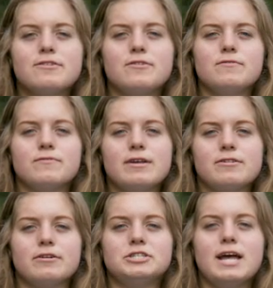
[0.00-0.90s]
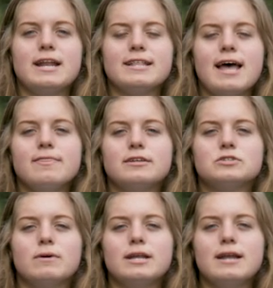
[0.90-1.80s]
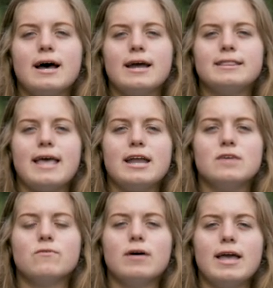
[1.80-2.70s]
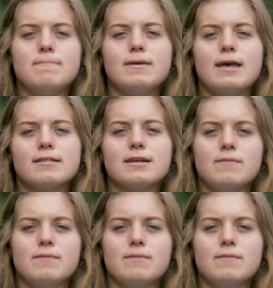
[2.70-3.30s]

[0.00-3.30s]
student research and attend the 29th annual APS